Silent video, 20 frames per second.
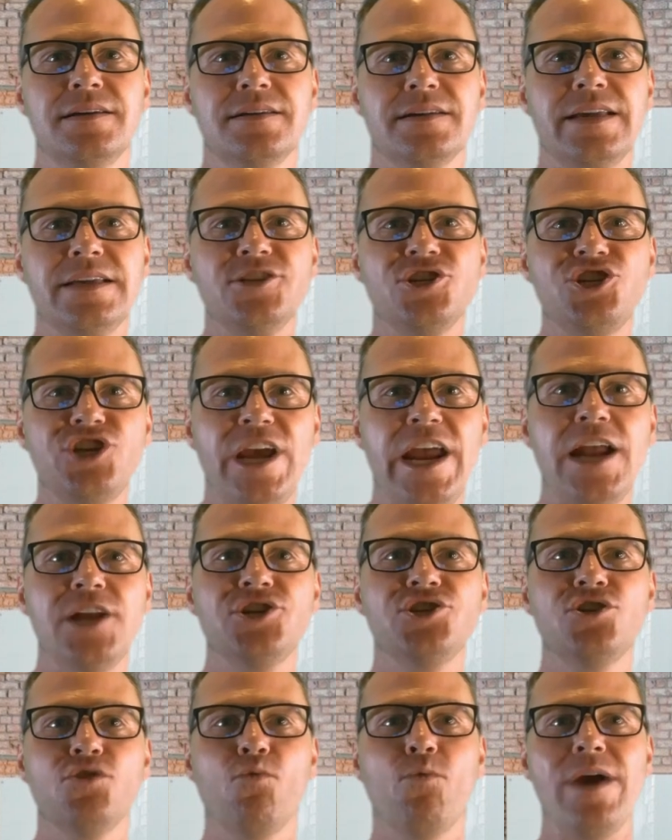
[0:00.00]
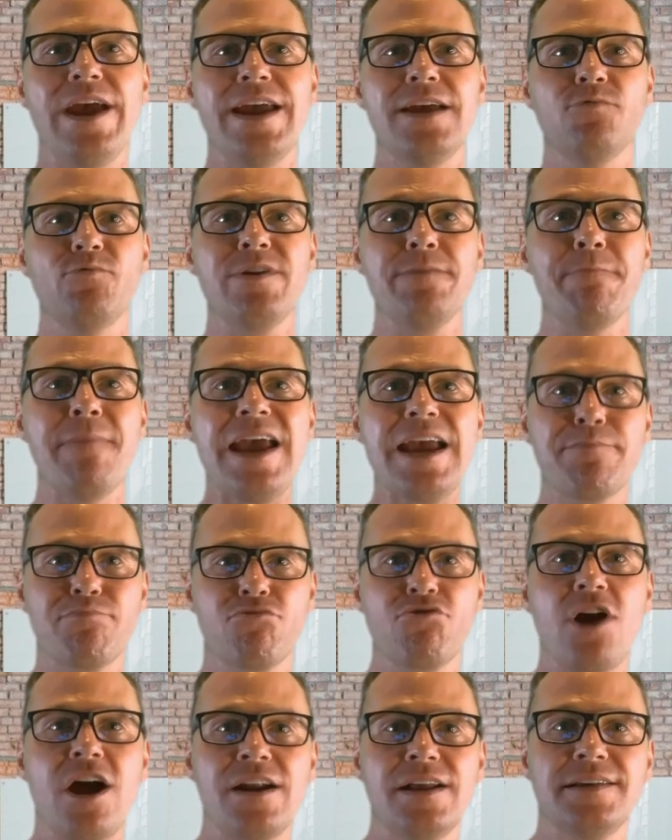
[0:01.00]
can change the way we make
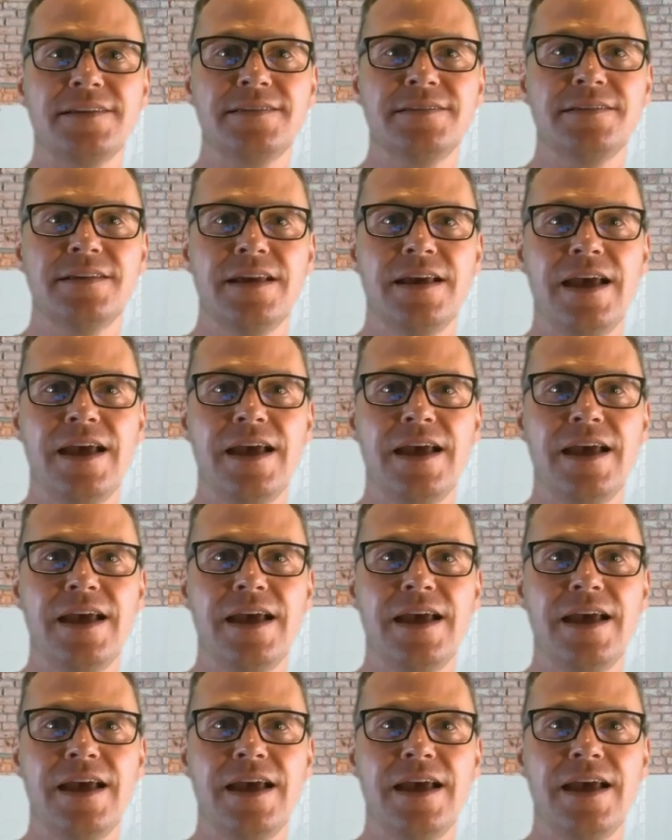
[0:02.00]
products